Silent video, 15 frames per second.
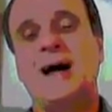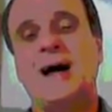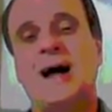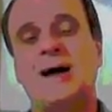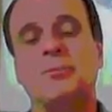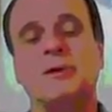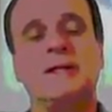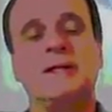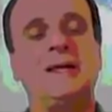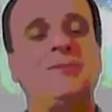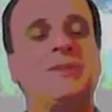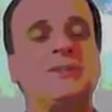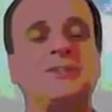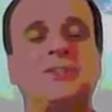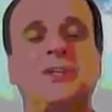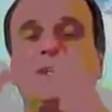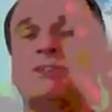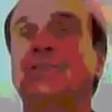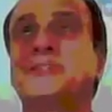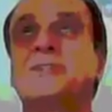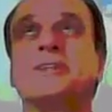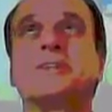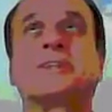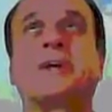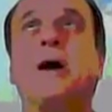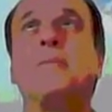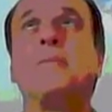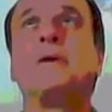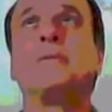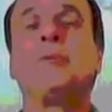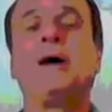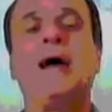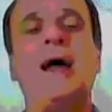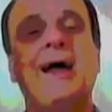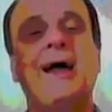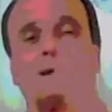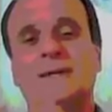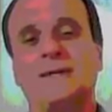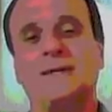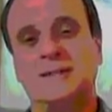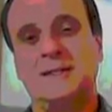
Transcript: I believe that Jesus is coming back